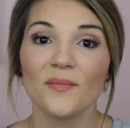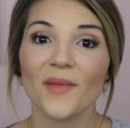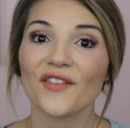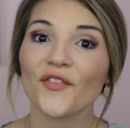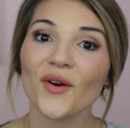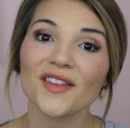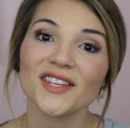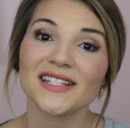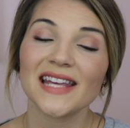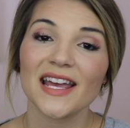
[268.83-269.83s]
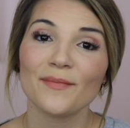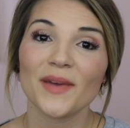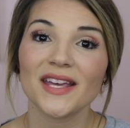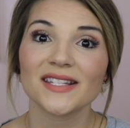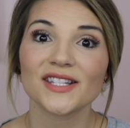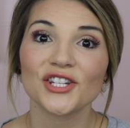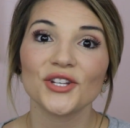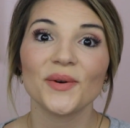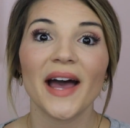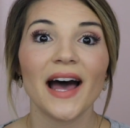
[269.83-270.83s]
My fourth tip is
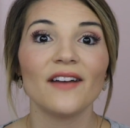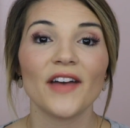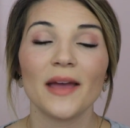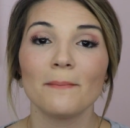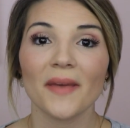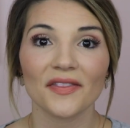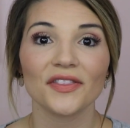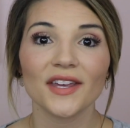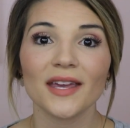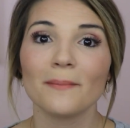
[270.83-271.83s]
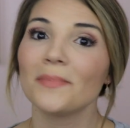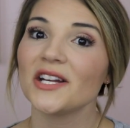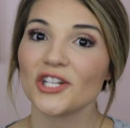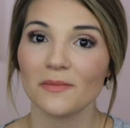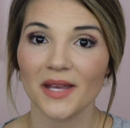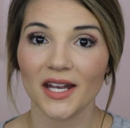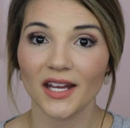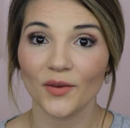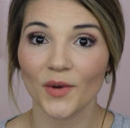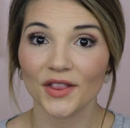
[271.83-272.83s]
to have a monthly budget
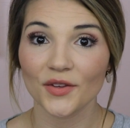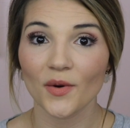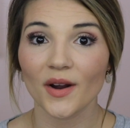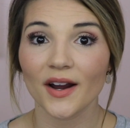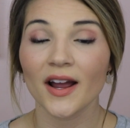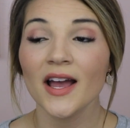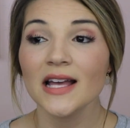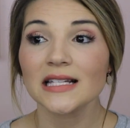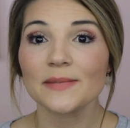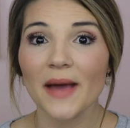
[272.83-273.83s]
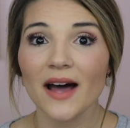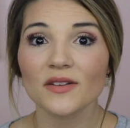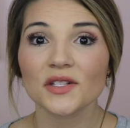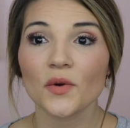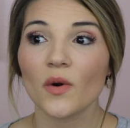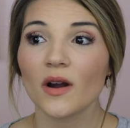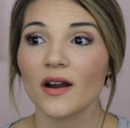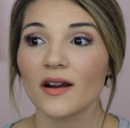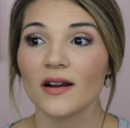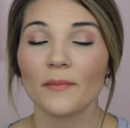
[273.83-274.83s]
meeting with your spouse
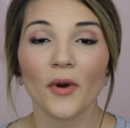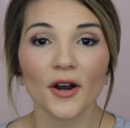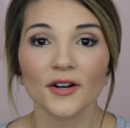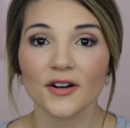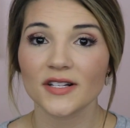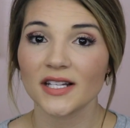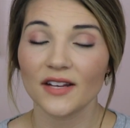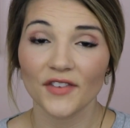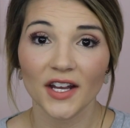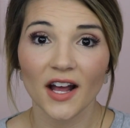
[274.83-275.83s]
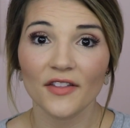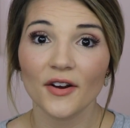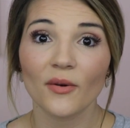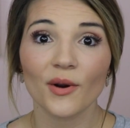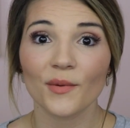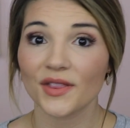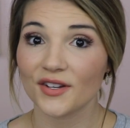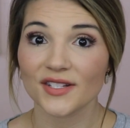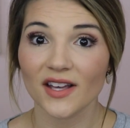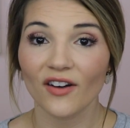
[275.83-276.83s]
or partner, significant other, or with
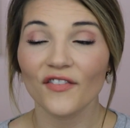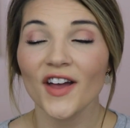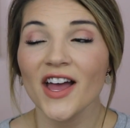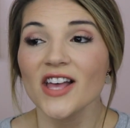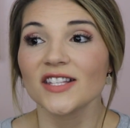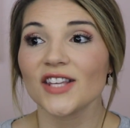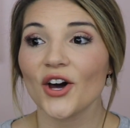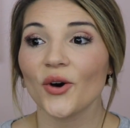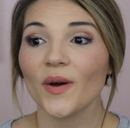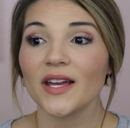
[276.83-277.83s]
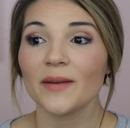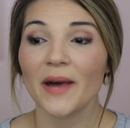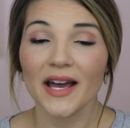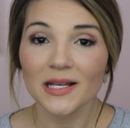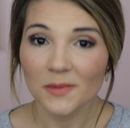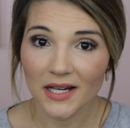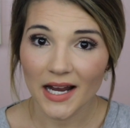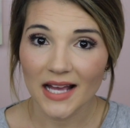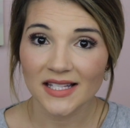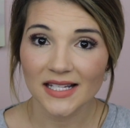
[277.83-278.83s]
yourself. So my husband and
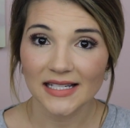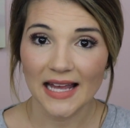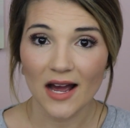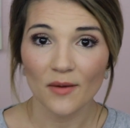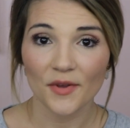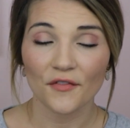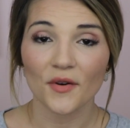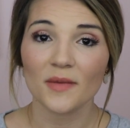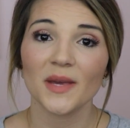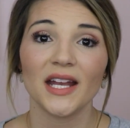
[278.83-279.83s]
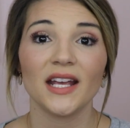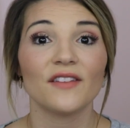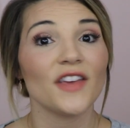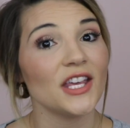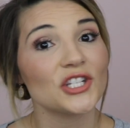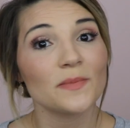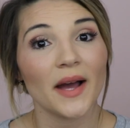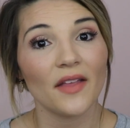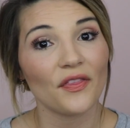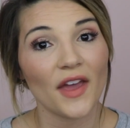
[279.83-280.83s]
I sit down before the beginning of each
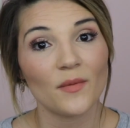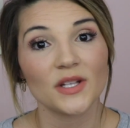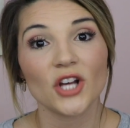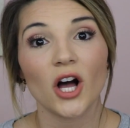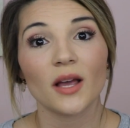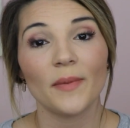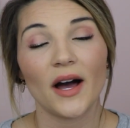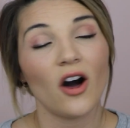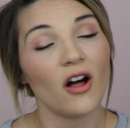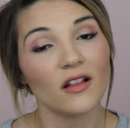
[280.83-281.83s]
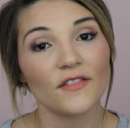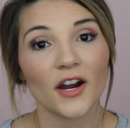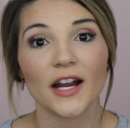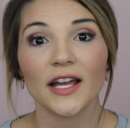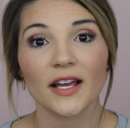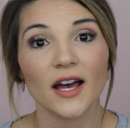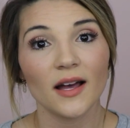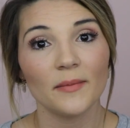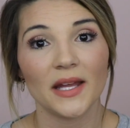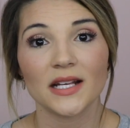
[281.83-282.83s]
month and we talk about all of our
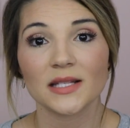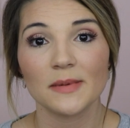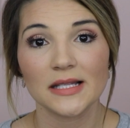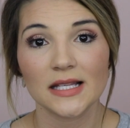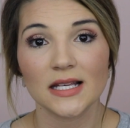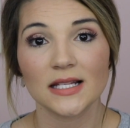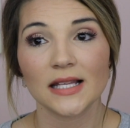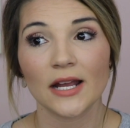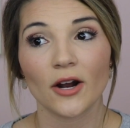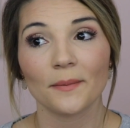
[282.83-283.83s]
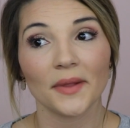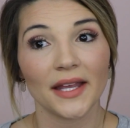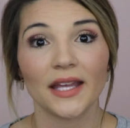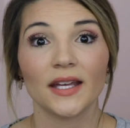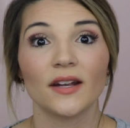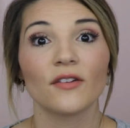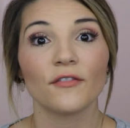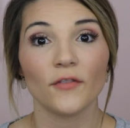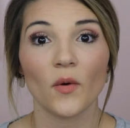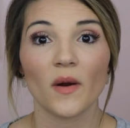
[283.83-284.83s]
income and expenses and our plan
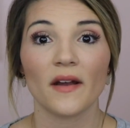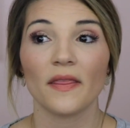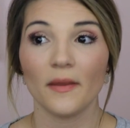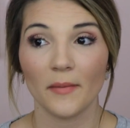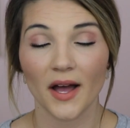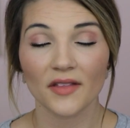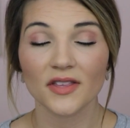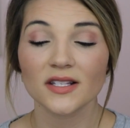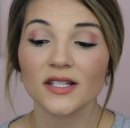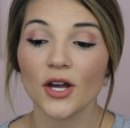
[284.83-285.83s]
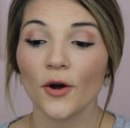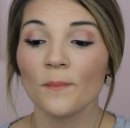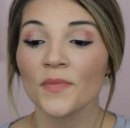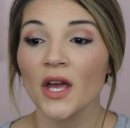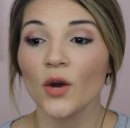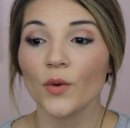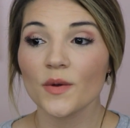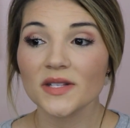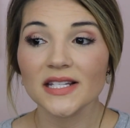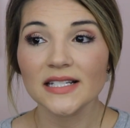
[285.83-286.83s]
for the month. So we
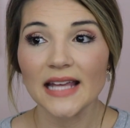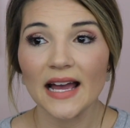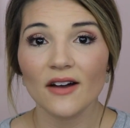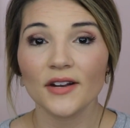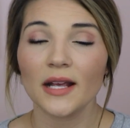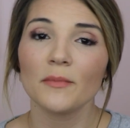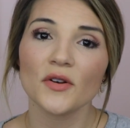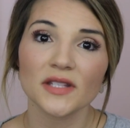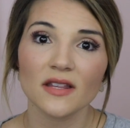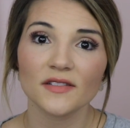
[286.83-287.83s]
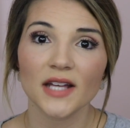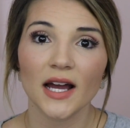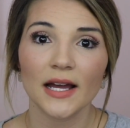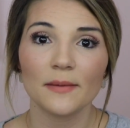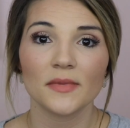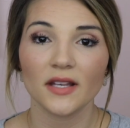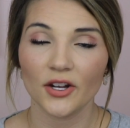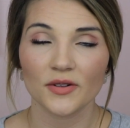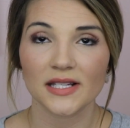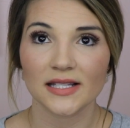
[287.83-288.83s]
will sit down and most of the time, you
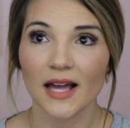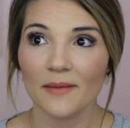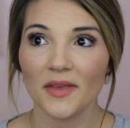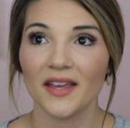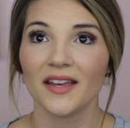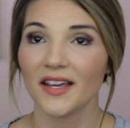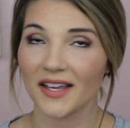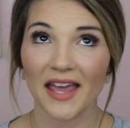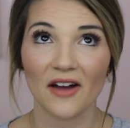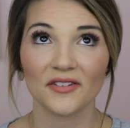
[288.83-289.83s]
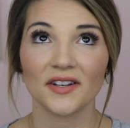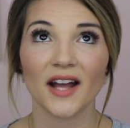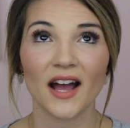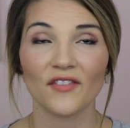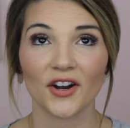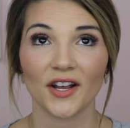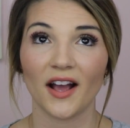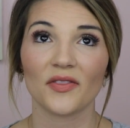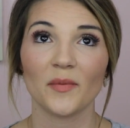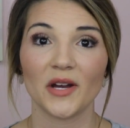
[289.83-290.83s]
know, since I'm the accountant, I've already
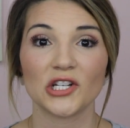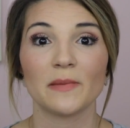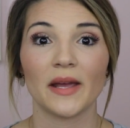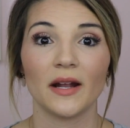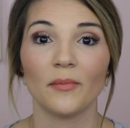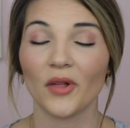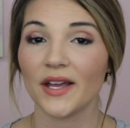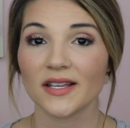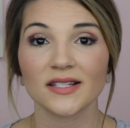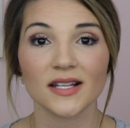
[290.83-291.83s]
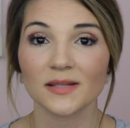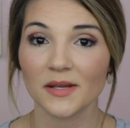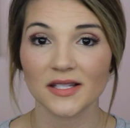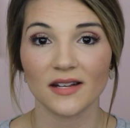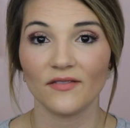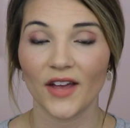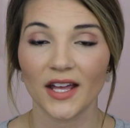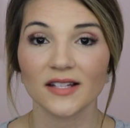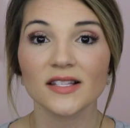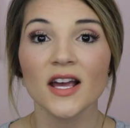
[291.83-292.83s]
got the budget made up like six months in
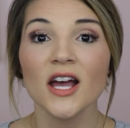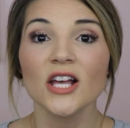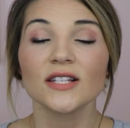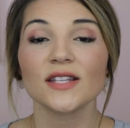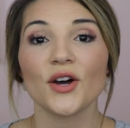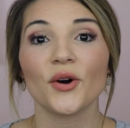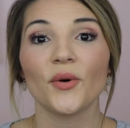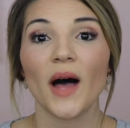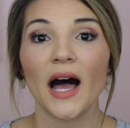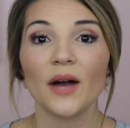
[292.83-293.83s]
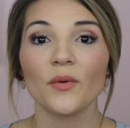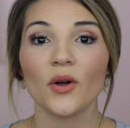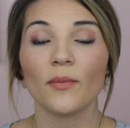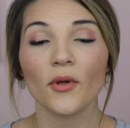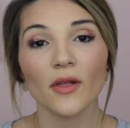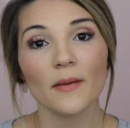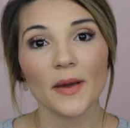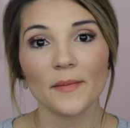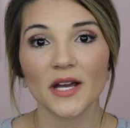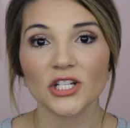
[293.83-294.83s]
advance. So I will pull up
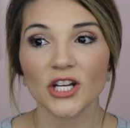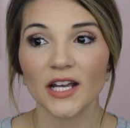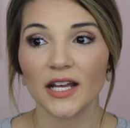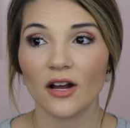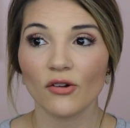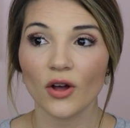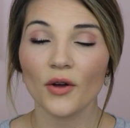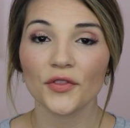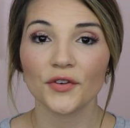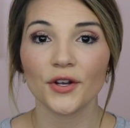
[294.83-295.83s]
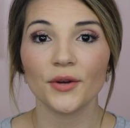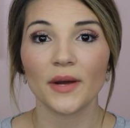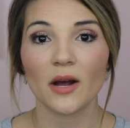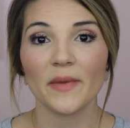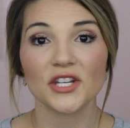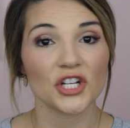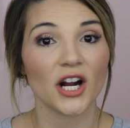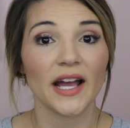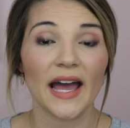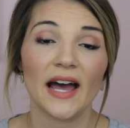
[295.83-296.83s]
my budget and I'll go through and I'll make sure
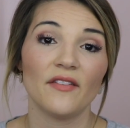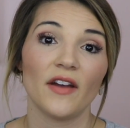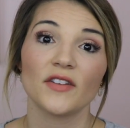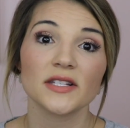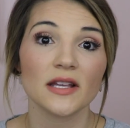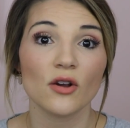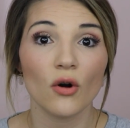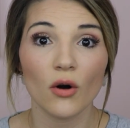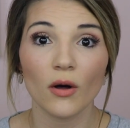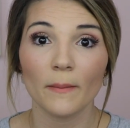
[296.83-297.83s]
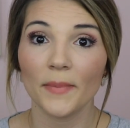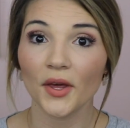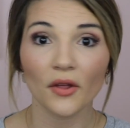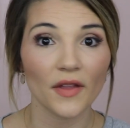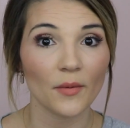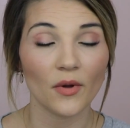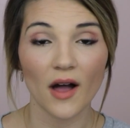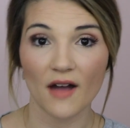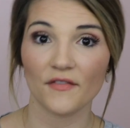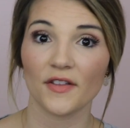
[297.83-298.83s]
I have every single bill that we'll
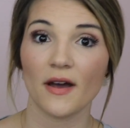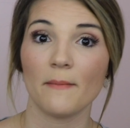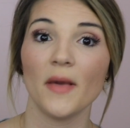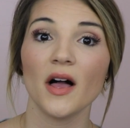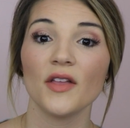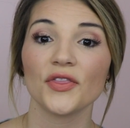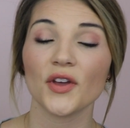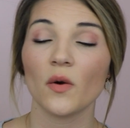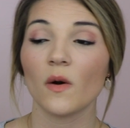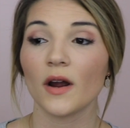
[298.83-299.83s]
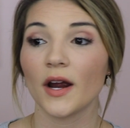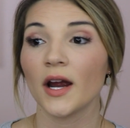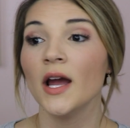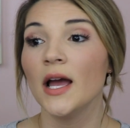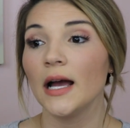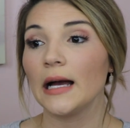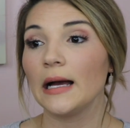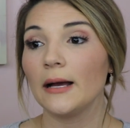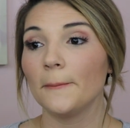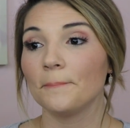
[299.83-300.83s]
have for that month or
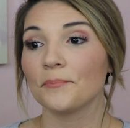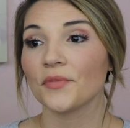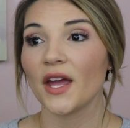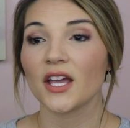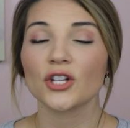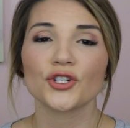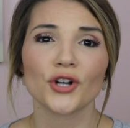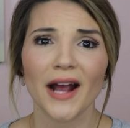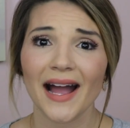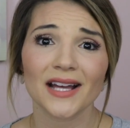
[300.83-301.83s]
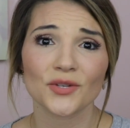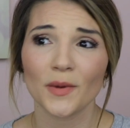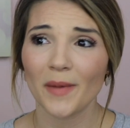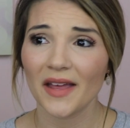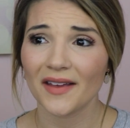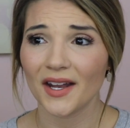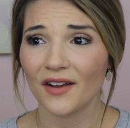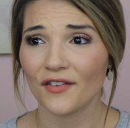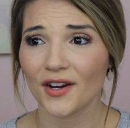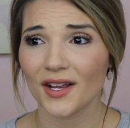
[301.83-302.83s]
um, like trash. We pay that
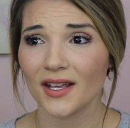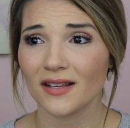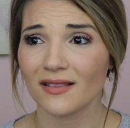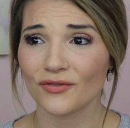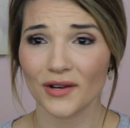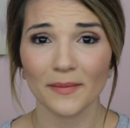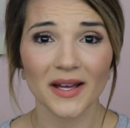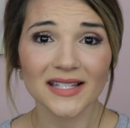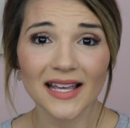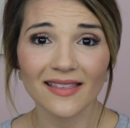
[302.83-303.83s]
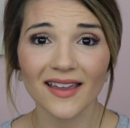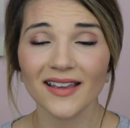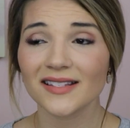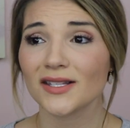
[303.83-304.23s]
every three months, I think.